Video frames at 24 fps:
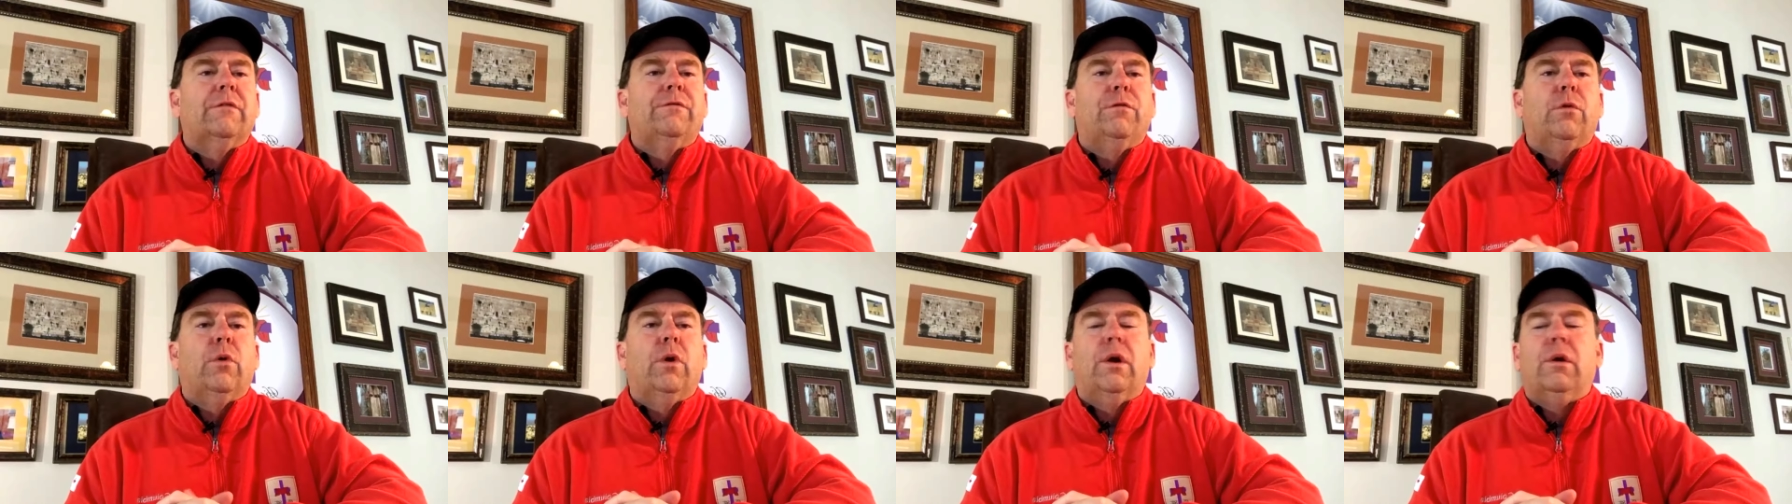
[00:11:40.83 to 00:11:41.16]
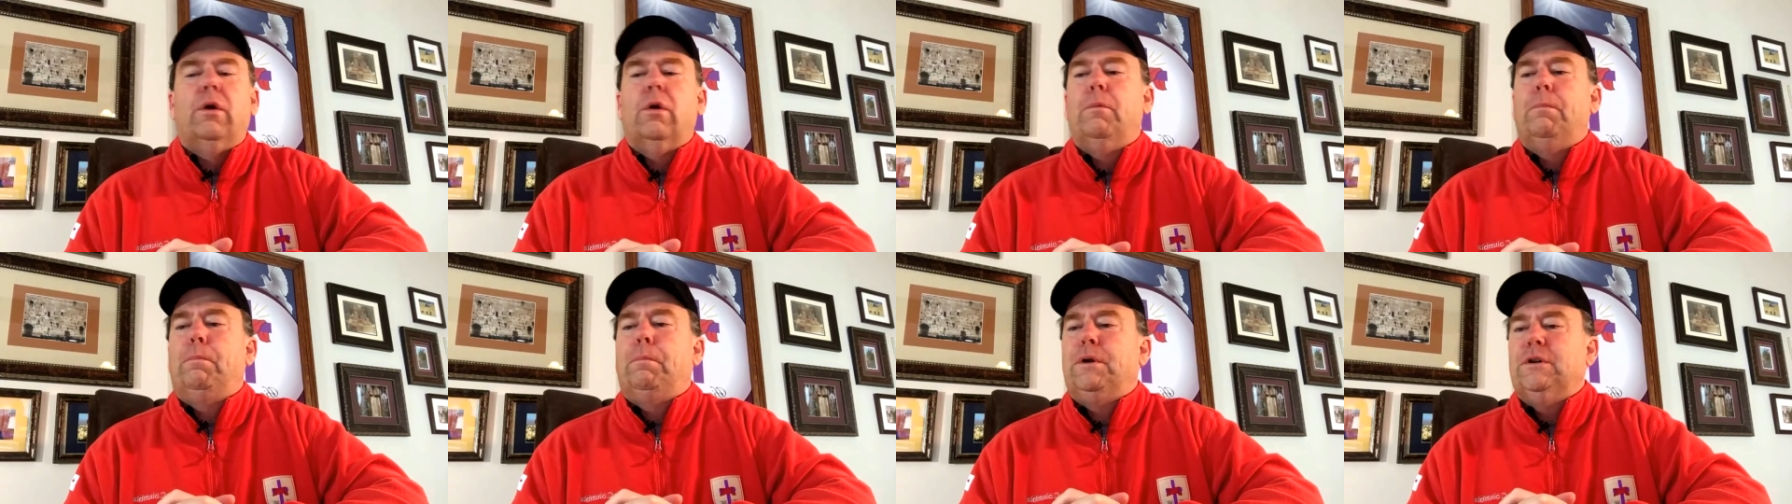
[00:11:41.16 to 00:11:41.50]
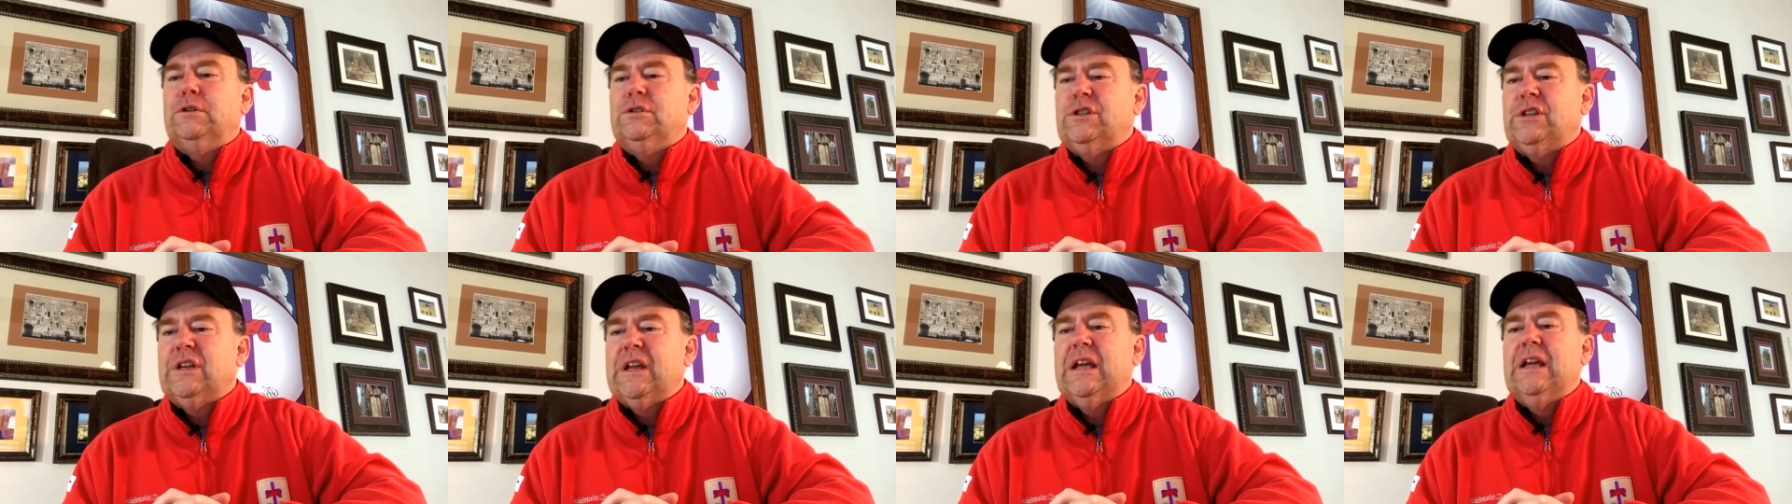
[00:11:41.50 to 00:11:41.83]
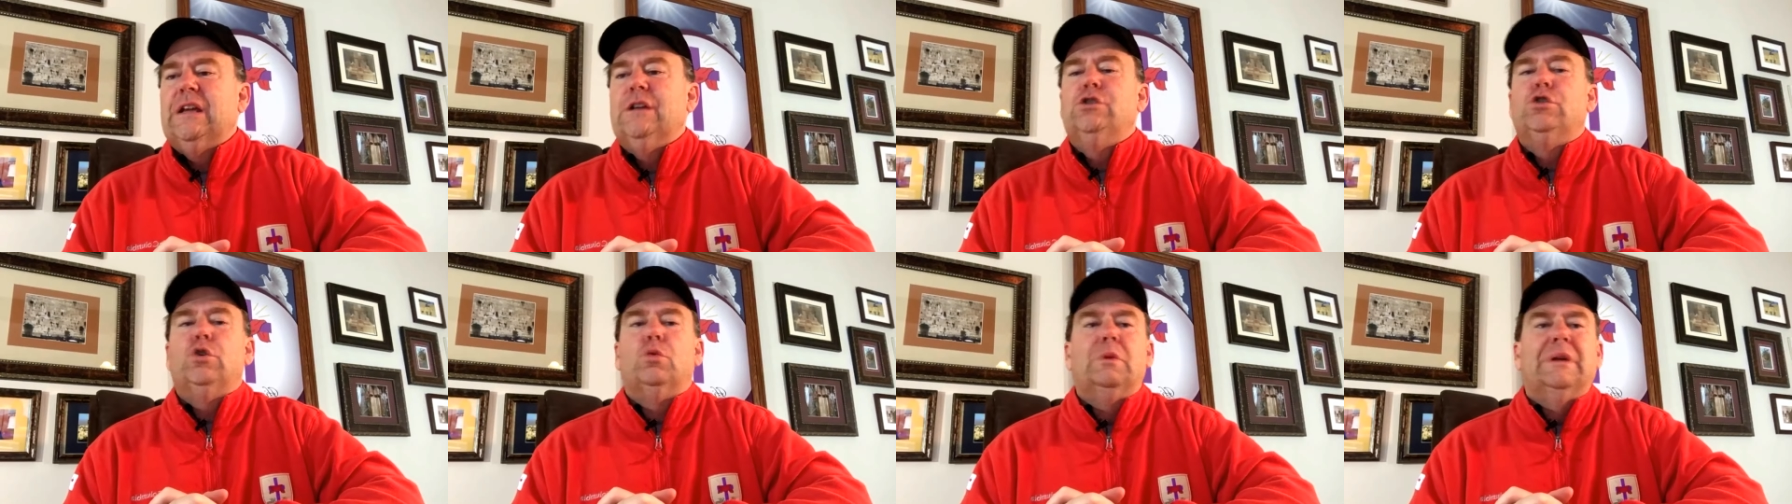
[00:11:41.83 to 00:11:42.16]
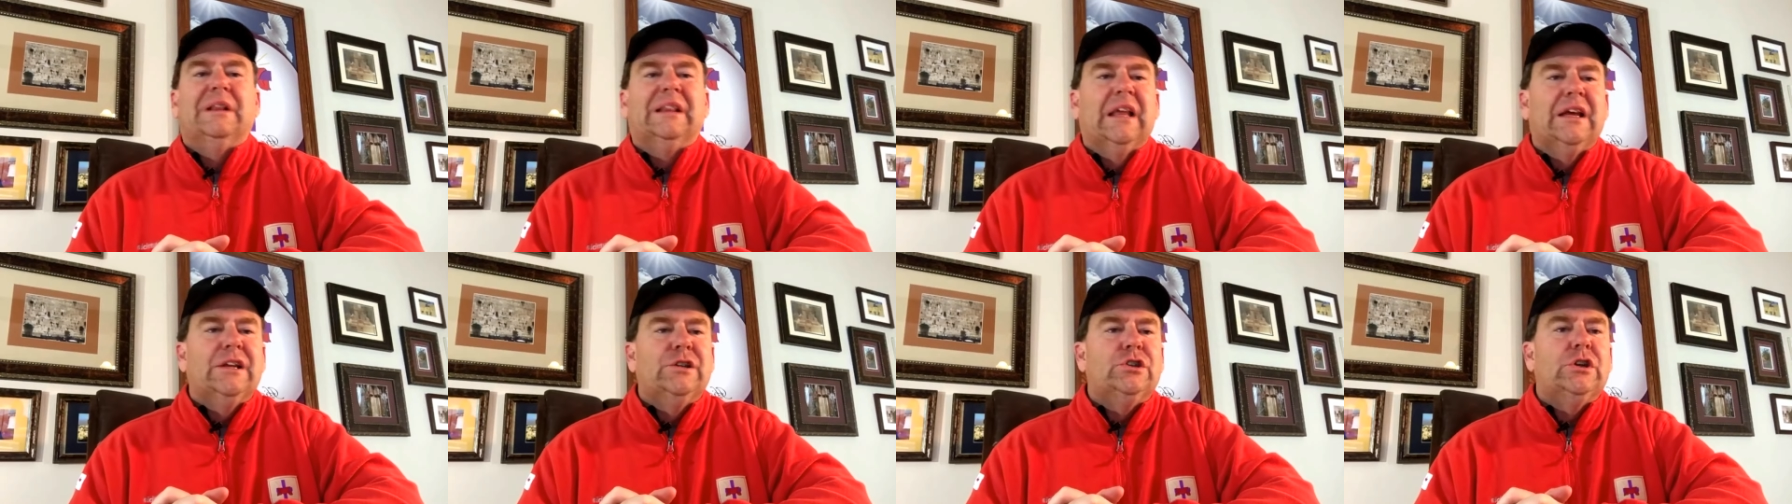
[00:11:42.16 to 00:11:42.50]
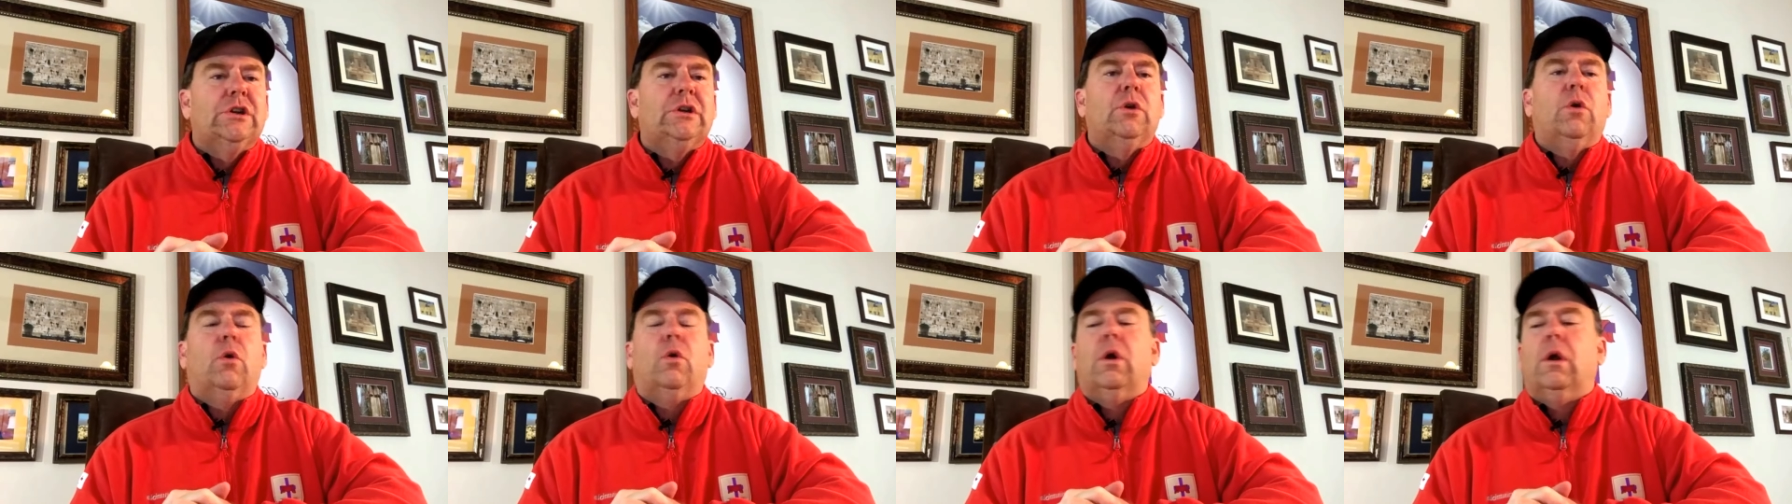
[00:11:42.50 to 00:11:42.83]
it for prestige or
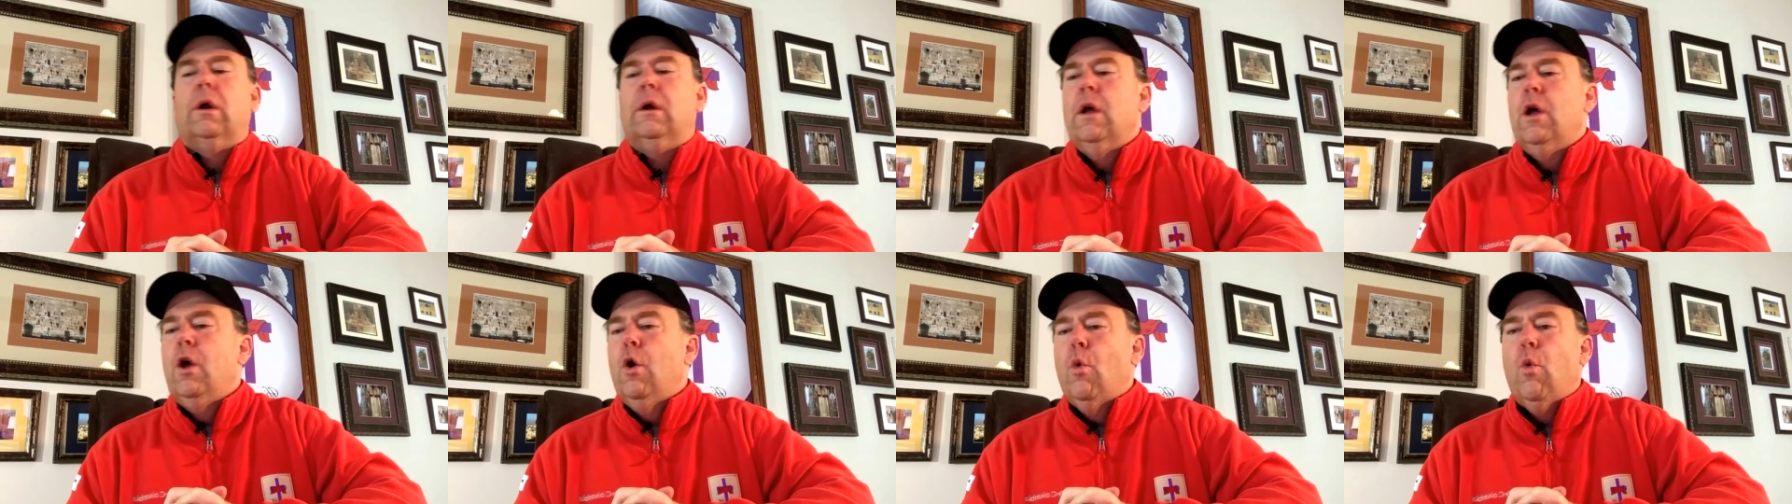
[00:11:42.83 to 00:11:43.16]
religion or